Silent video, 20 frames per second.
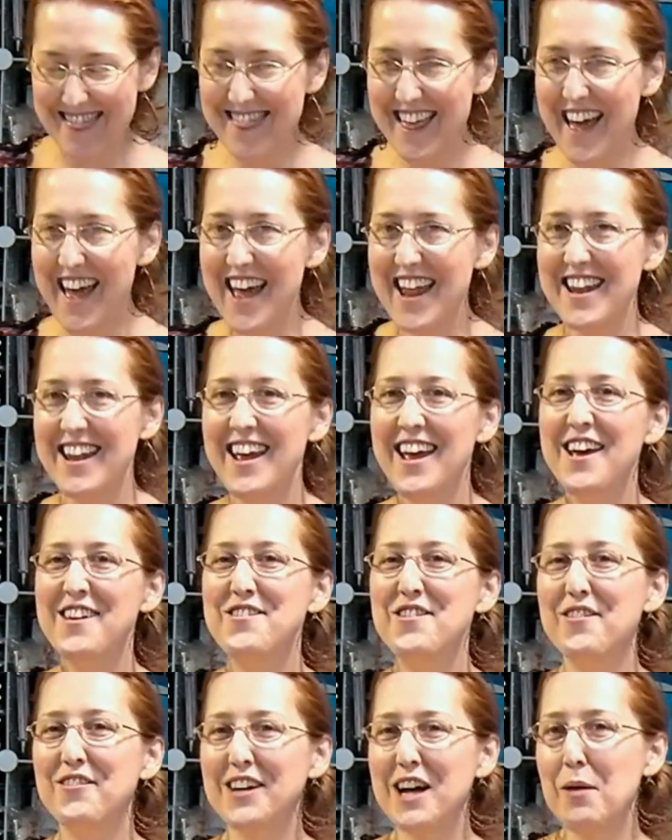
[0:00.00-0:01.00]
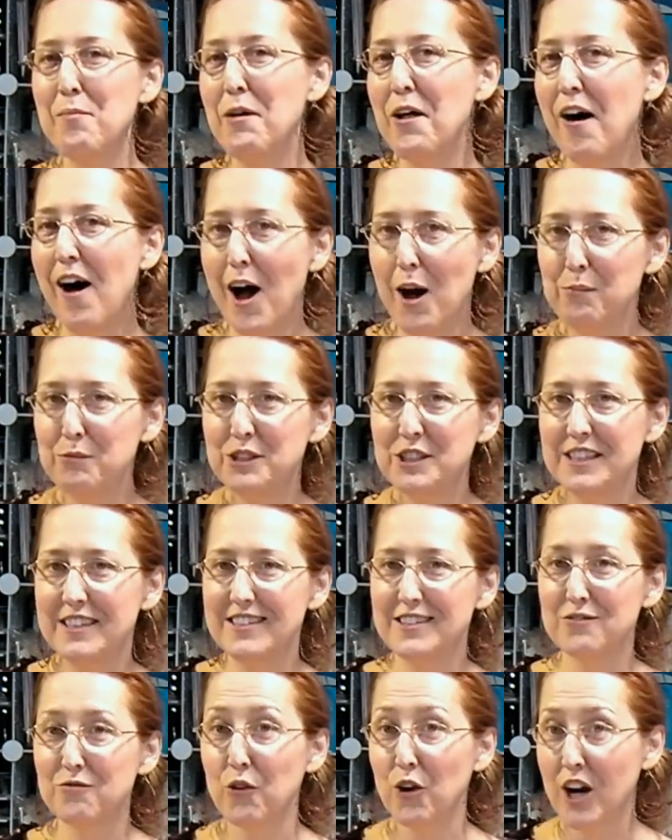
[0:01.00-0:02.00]
and then you have a couple
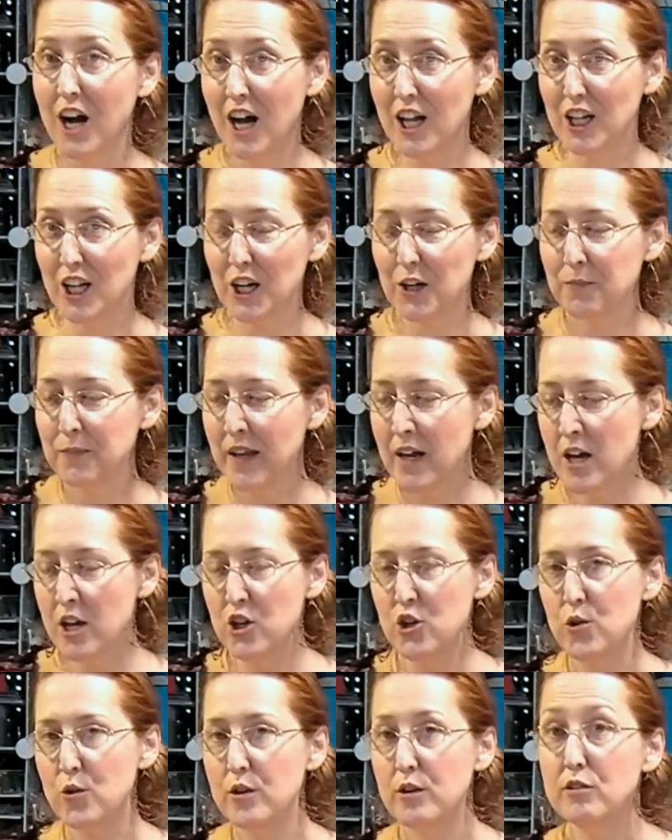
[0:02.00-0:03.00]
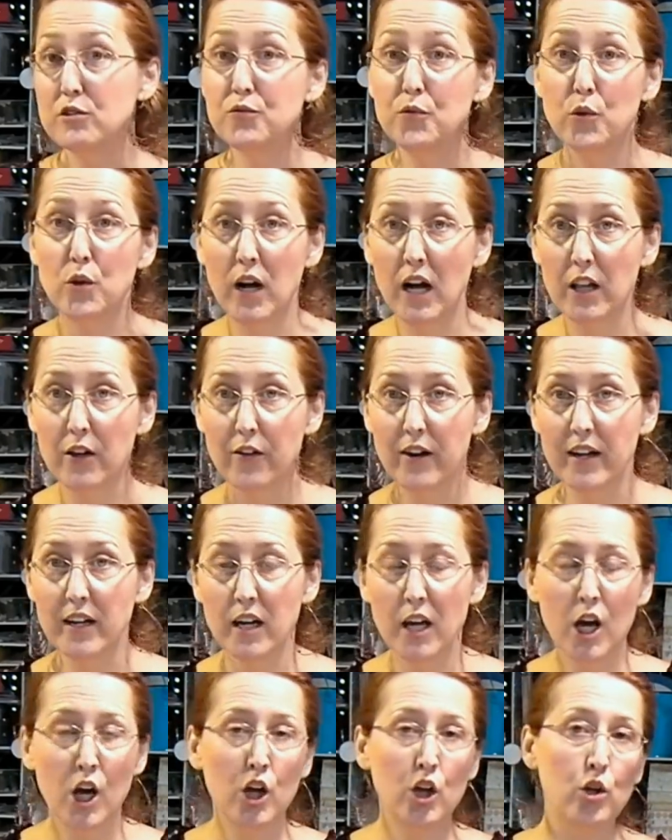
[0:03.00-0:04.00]
options for color. You can use food
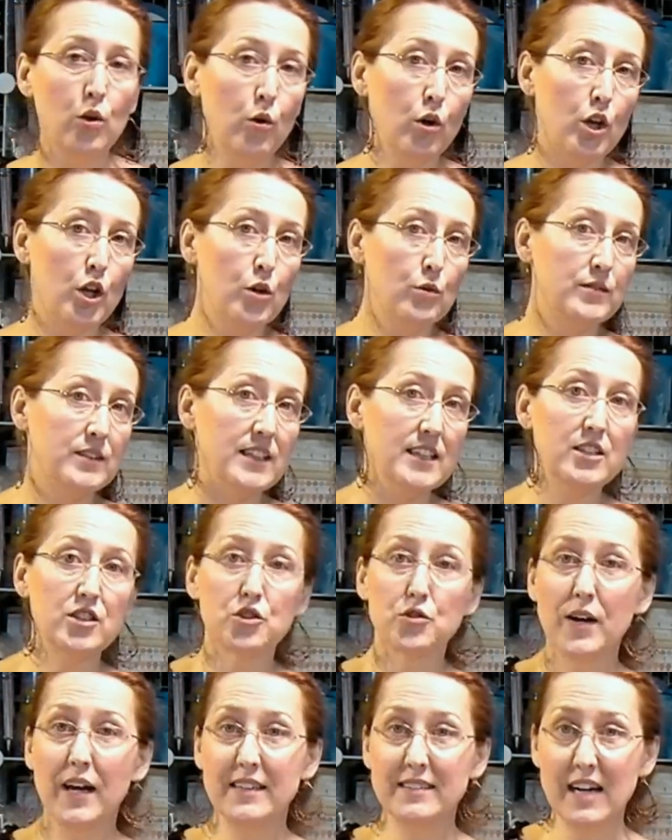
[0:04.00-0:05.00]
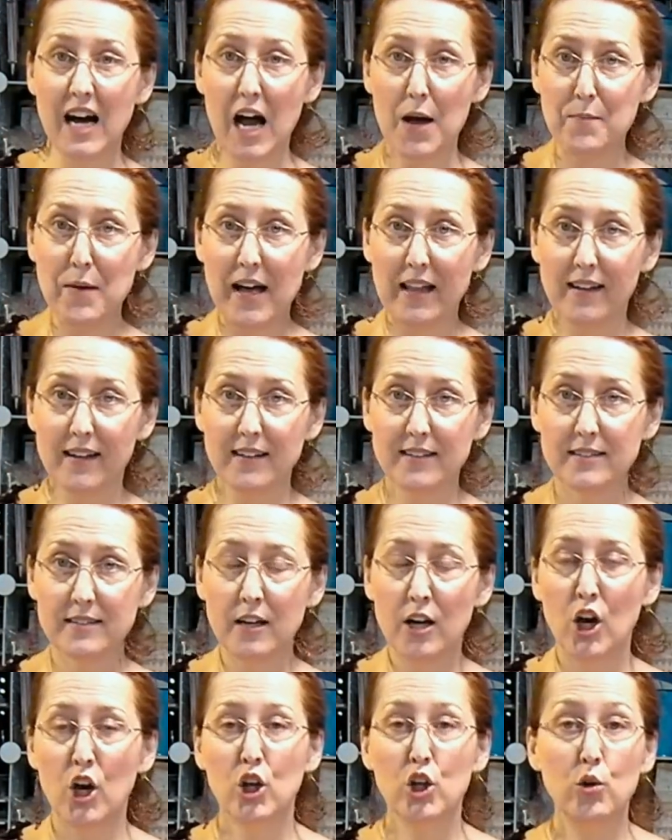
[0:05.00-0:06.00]
coloring. You could use Easter egg dye
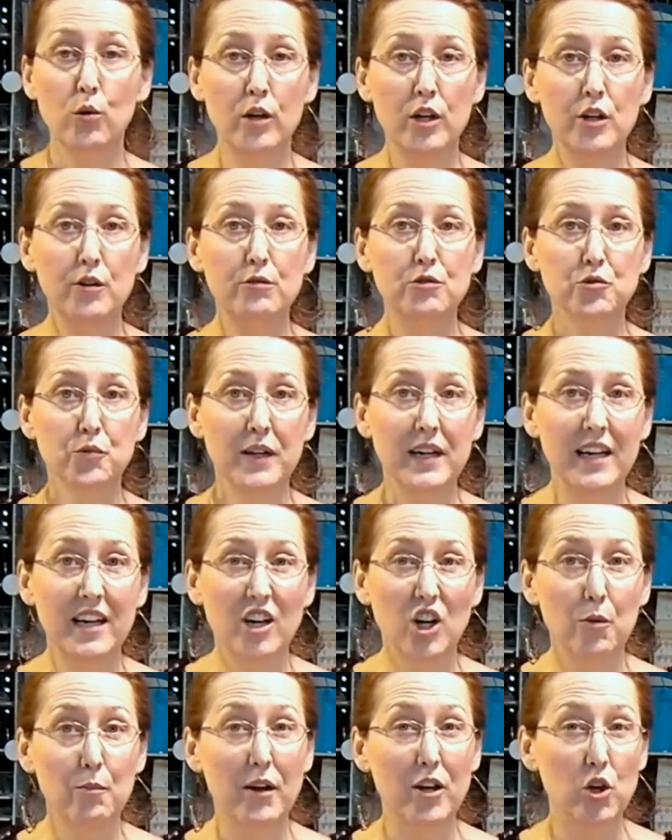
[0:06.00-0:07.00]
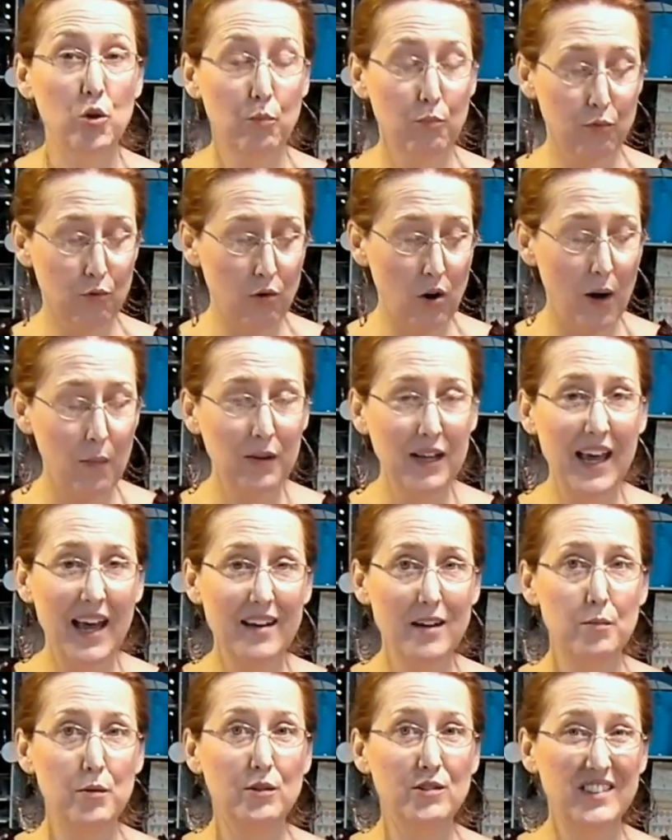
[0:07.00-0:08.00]
pellets. You can use reinker, but you'll probably
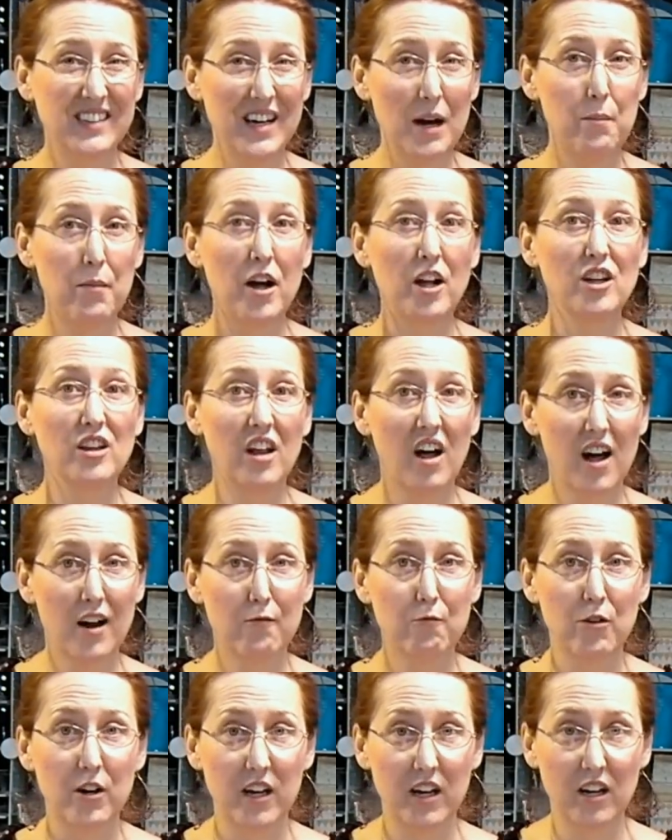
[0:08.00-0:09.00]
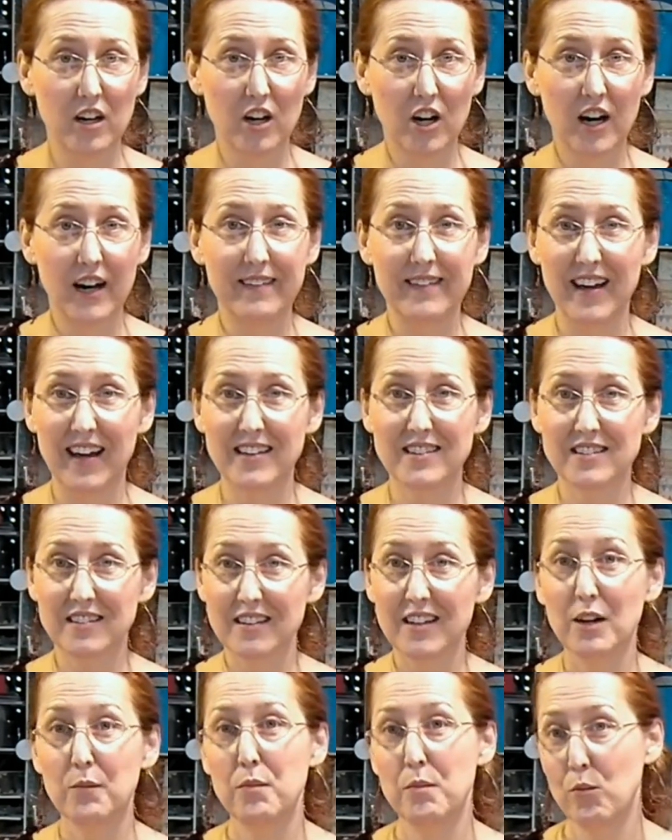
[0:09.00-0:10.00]
end up using up a lot of reinker, and that's
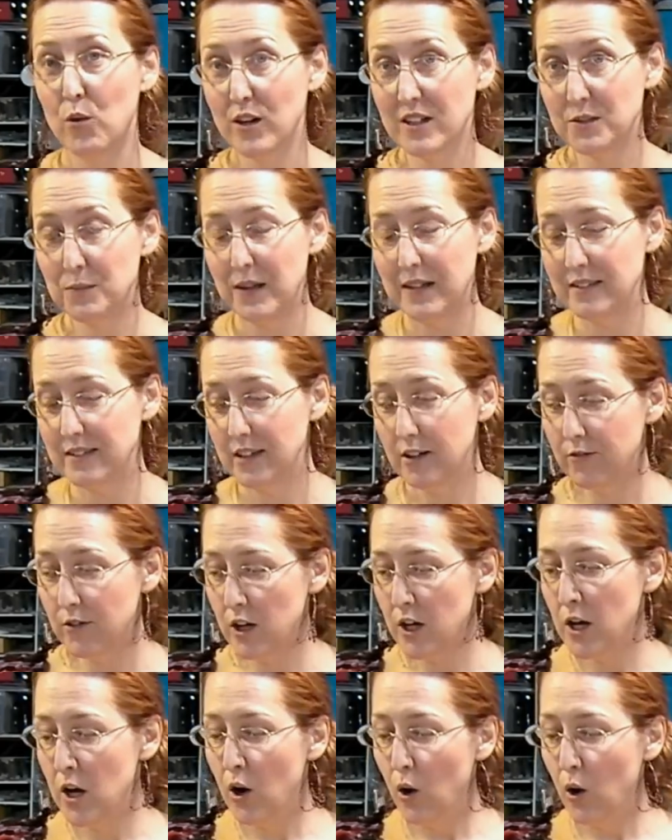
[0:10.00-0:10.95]
a little bit more expensive.